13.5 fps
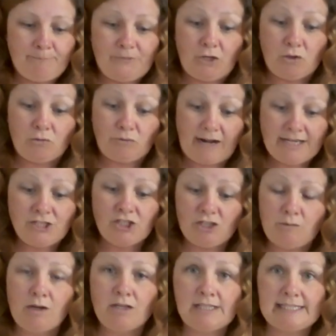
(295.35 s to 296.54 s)
The grass you
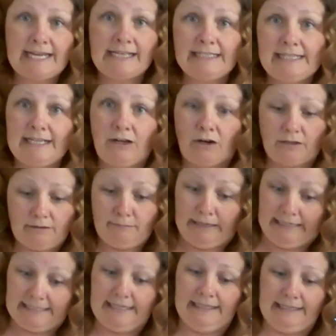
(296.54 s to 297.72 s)
are standing on, my
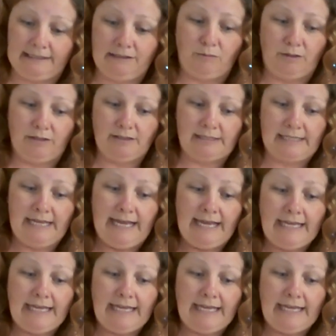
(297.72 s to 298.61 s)
dear little ones,